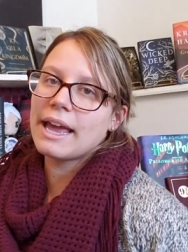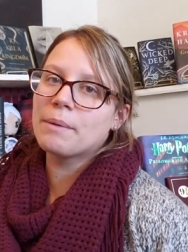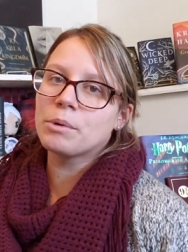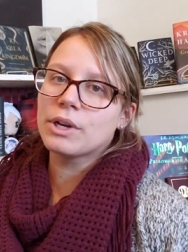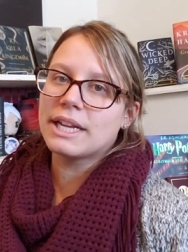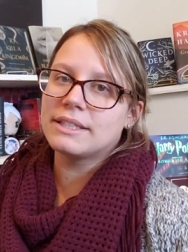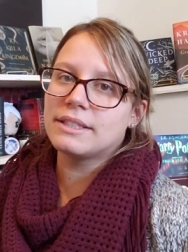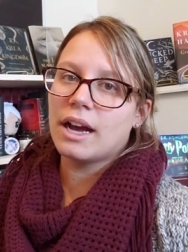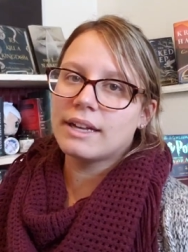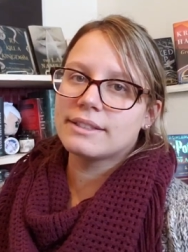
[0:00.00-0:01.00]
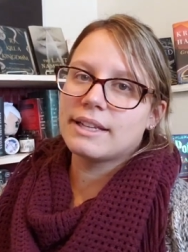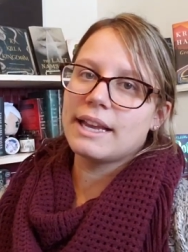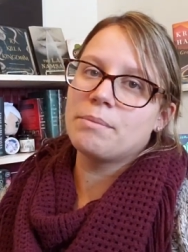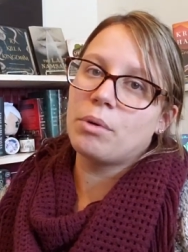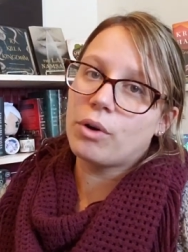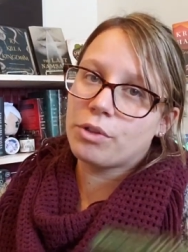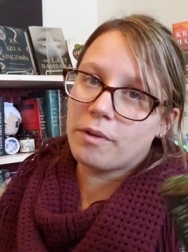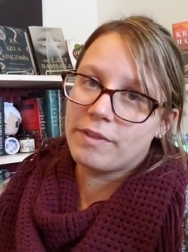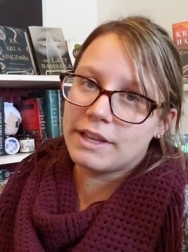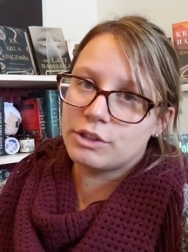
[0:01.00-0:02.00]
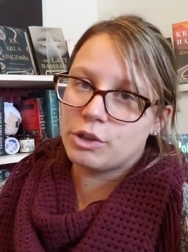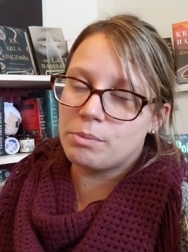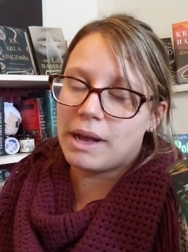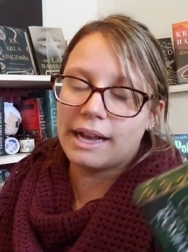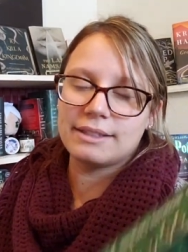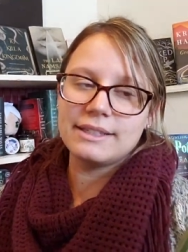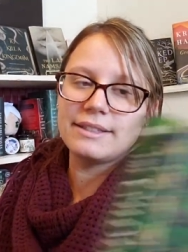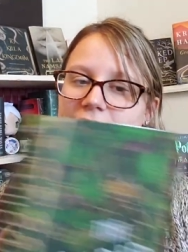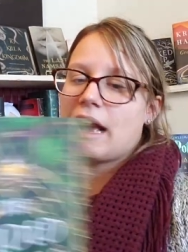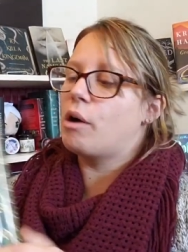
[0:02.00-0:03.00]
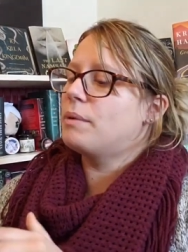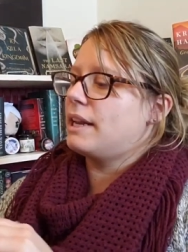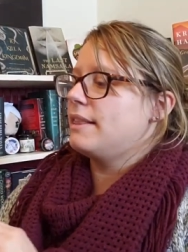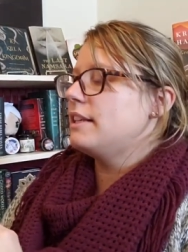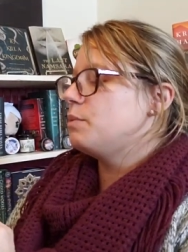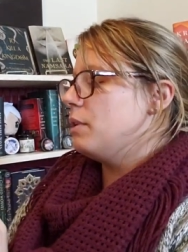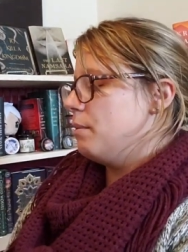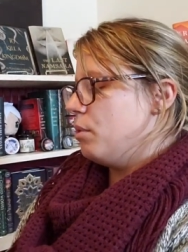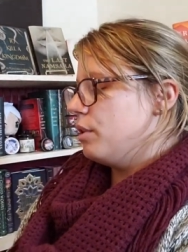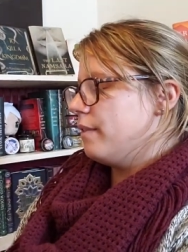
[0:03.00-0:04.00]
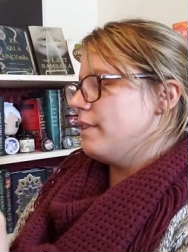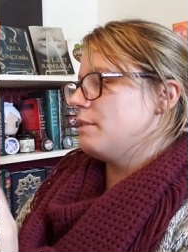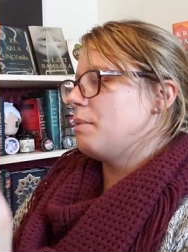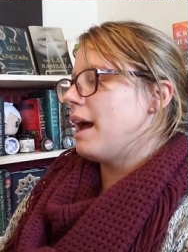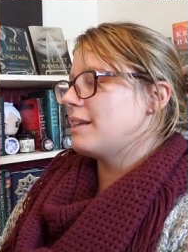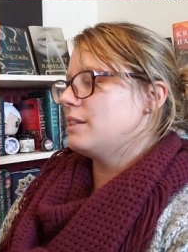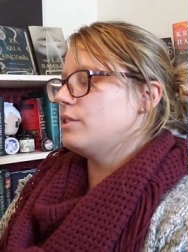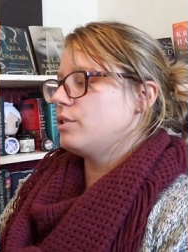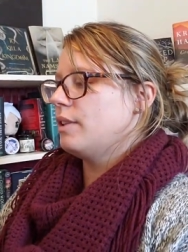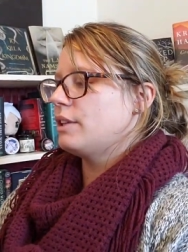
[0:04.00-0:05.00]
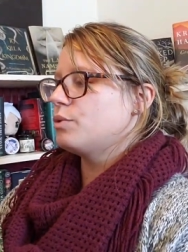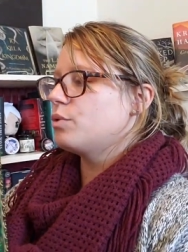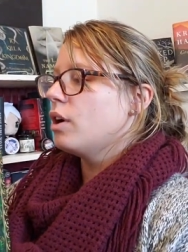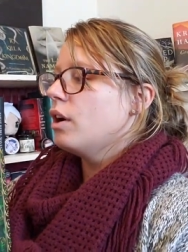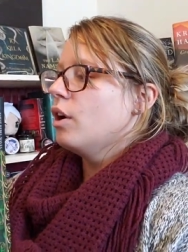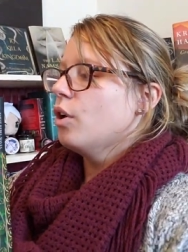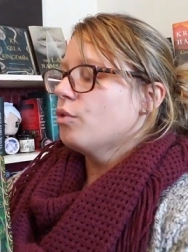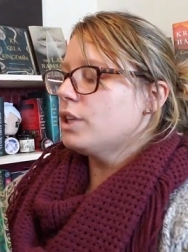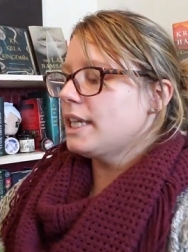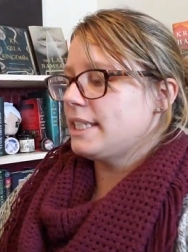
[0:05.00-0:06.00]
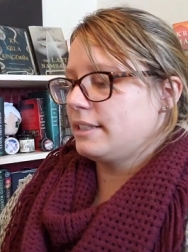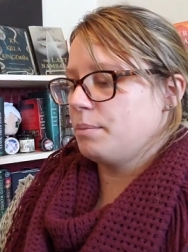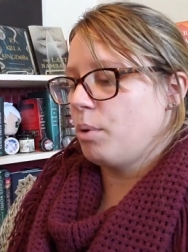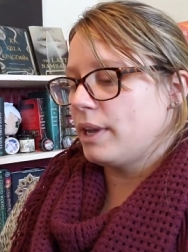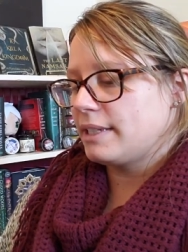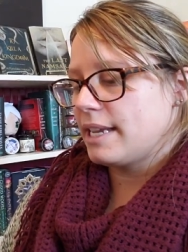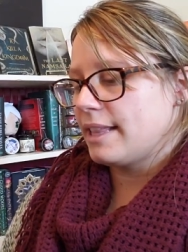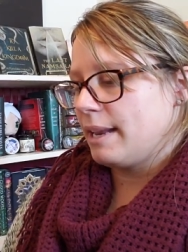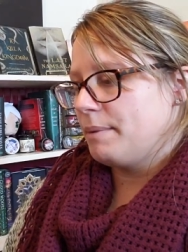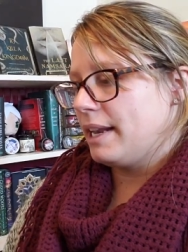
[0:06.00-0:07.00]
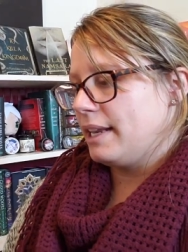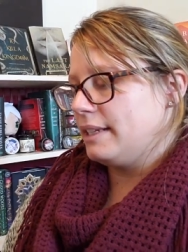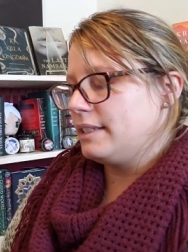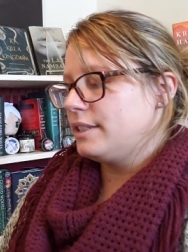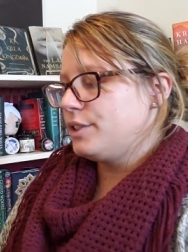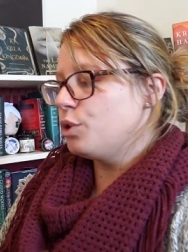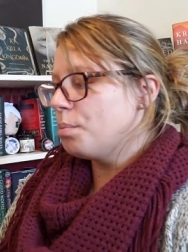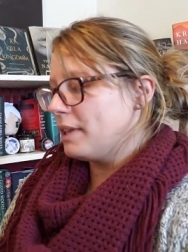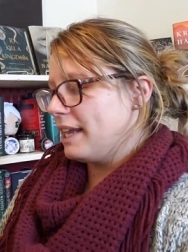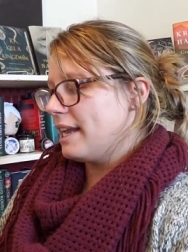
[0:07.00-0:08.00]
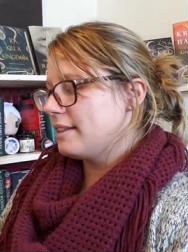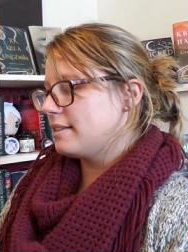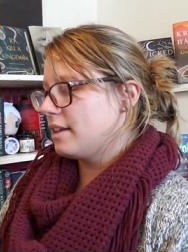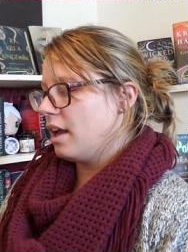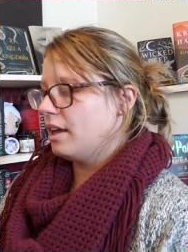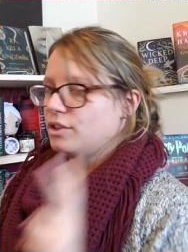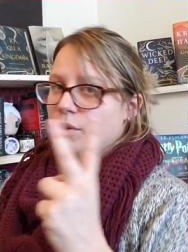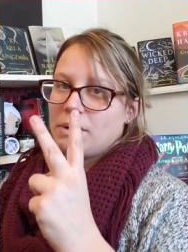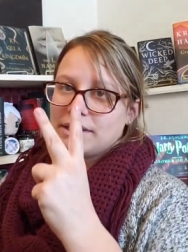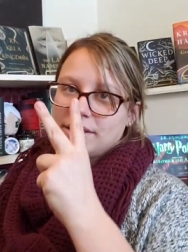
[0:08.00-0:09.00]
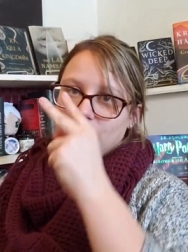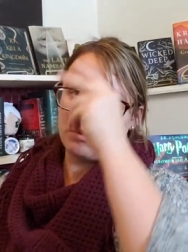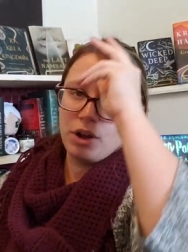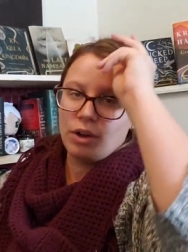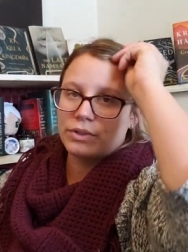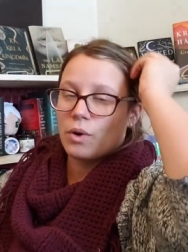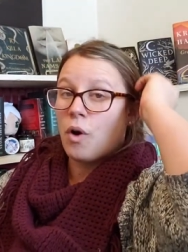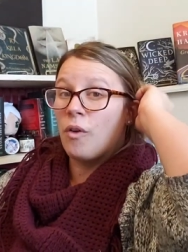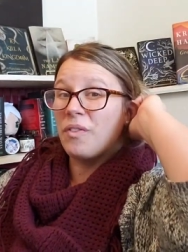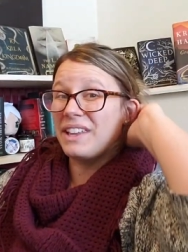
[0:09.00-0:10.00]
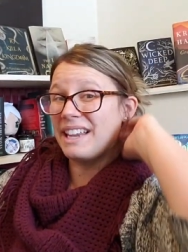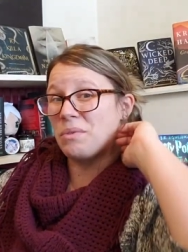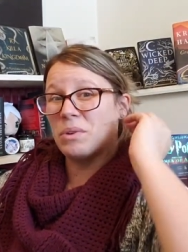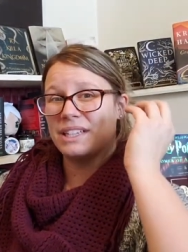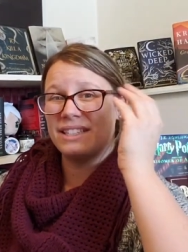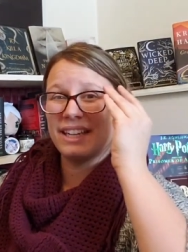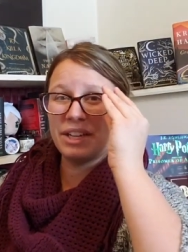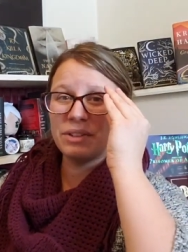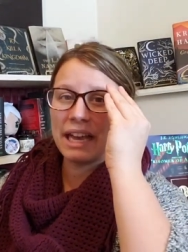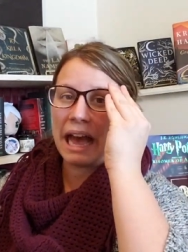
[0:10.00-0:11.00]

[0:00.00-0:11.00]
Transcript: Amber and Dusk in both of these two boxes, and now I'm getting this one in both of these boxes, so that's really disappointing that I'm getting duplicates 2 months in a row. So hopefully that won't continue to